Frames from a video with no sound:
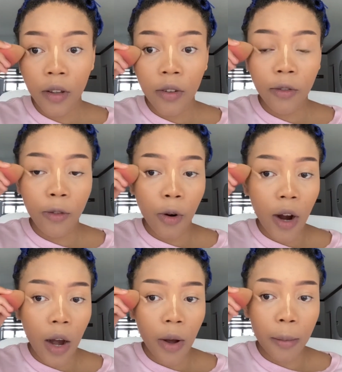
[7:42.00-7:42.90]
for
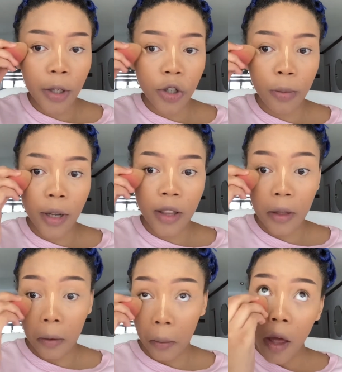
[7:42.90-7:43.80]
How I Met Your
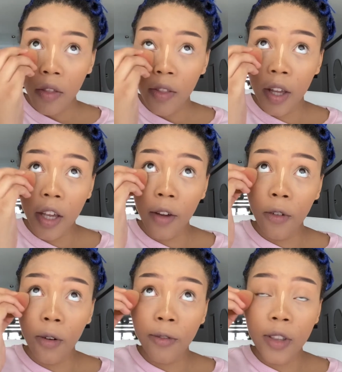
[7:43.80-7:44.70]
Mother. They give
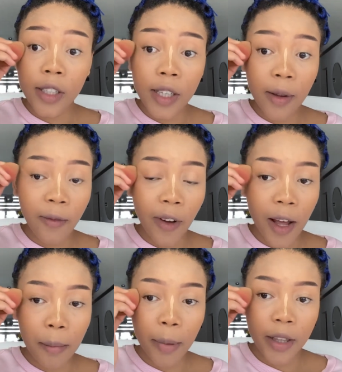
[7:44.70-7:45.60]
off the same
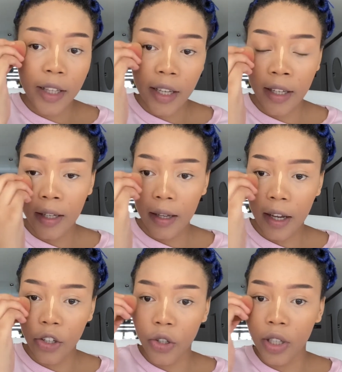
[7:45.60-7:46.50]
vibe, but they
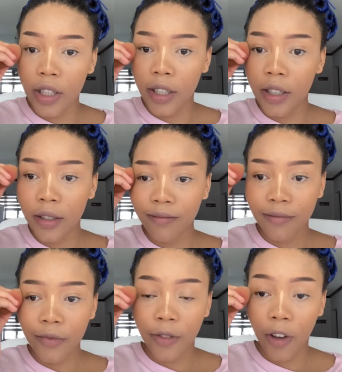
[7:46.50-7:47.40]
actually
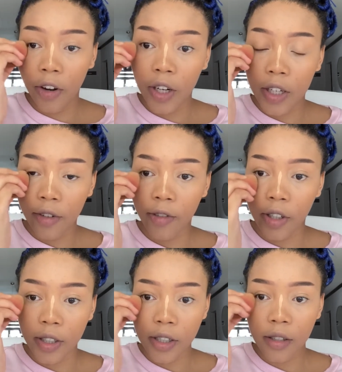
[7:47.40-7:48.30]
very
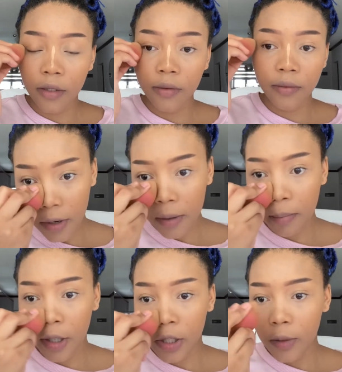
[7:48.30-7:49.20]
different. I want to
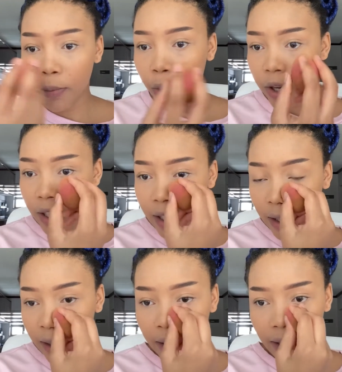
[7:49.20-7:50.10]
be a
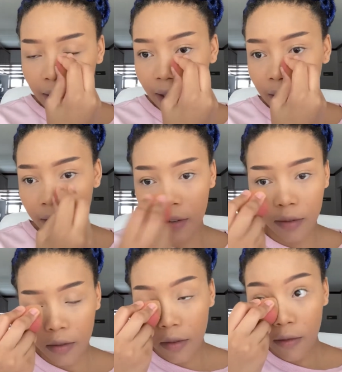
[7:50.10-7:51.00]
spoiler, like,
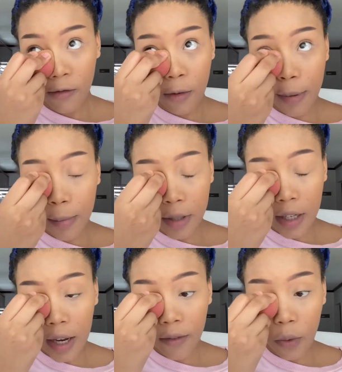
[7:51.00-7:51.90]
for people that
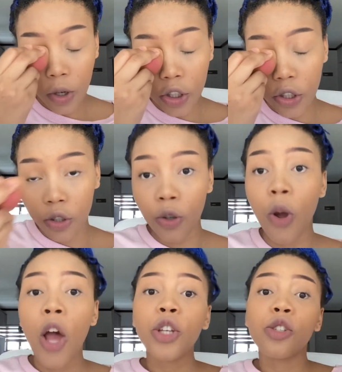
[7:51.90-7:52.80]
haven't watched the show.
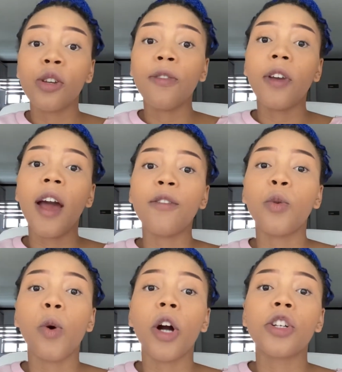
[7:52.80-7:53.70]
So if you haven't
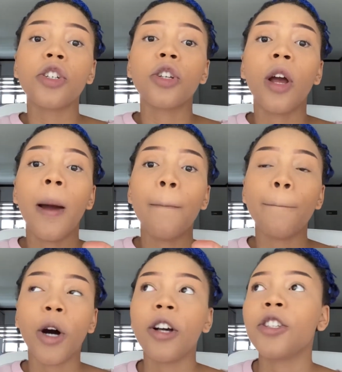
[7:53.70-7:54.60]
watched
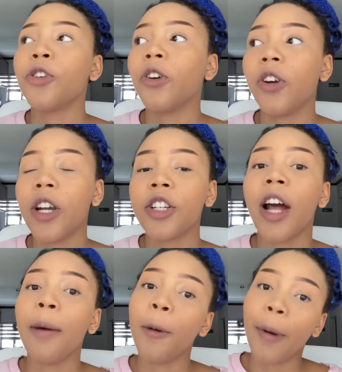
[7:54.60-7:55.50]
Parks and Recreation,
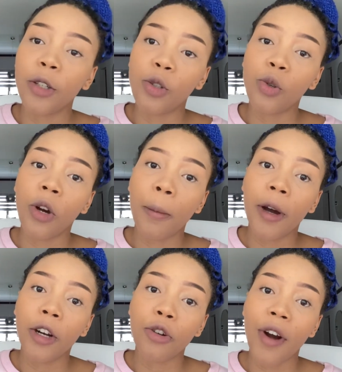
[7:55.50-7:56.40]
I'm about to talk
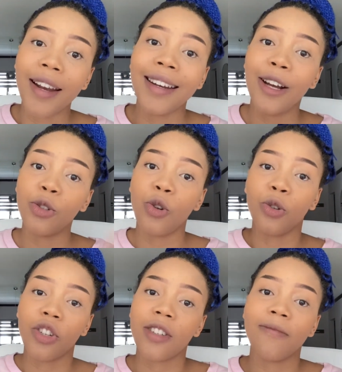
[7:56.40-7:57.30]
about it right now, so just